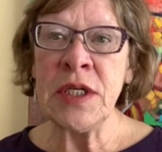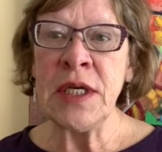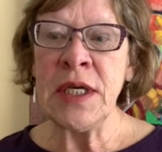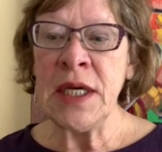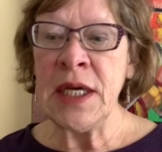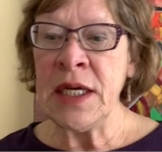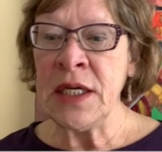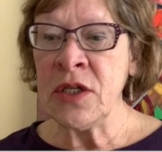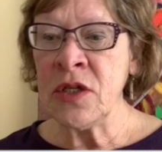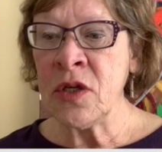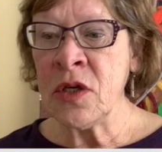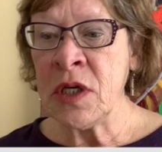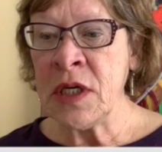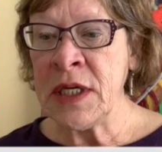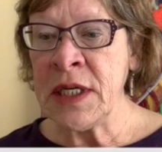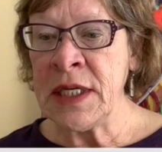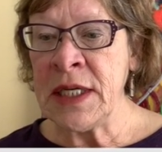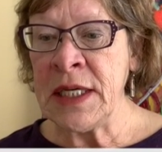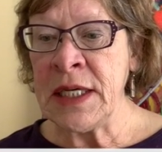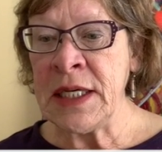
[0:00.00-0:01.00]
and God
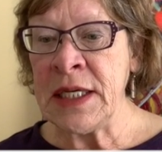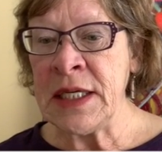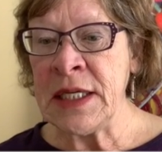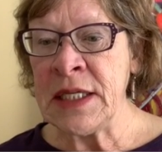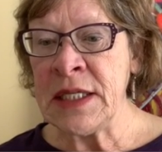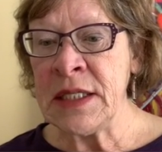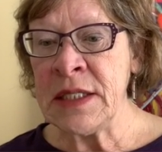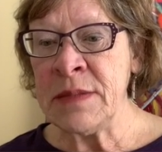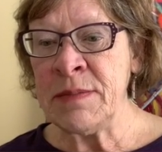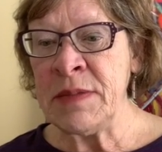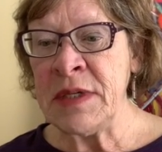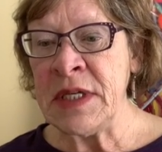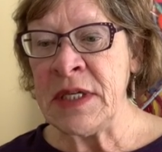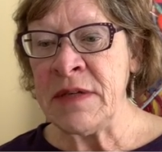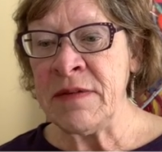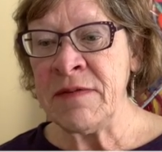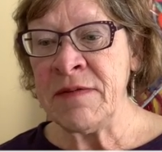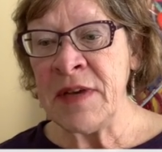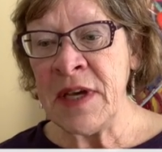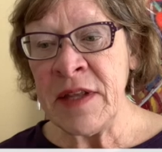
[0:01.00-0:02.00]
has been
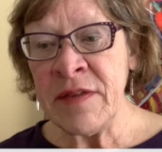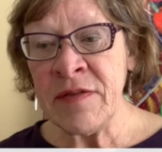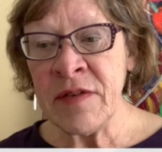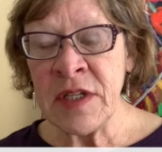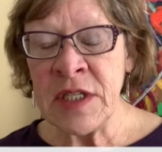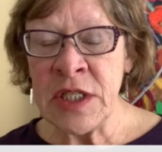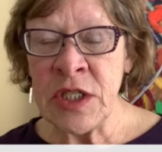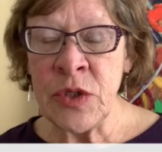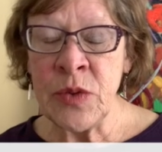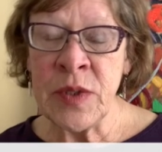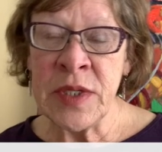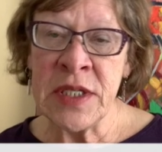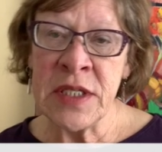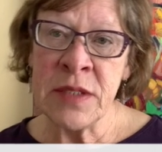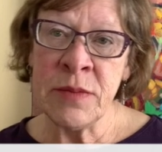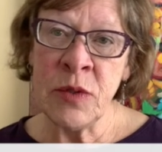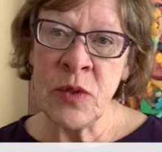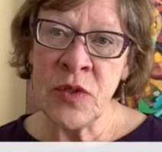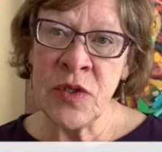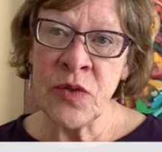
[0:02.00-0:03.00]
faithful to us
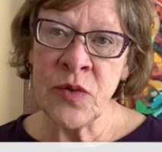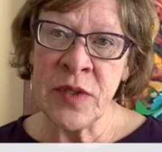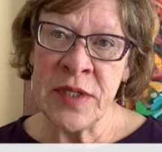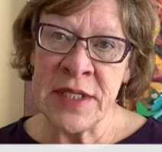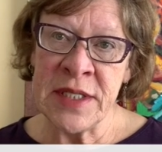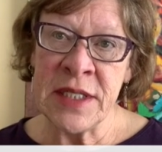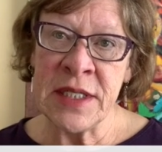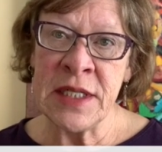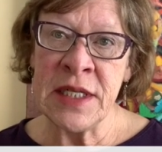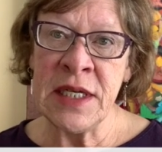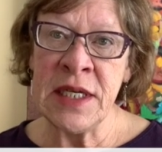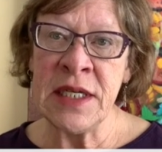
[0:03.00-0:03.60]
most recently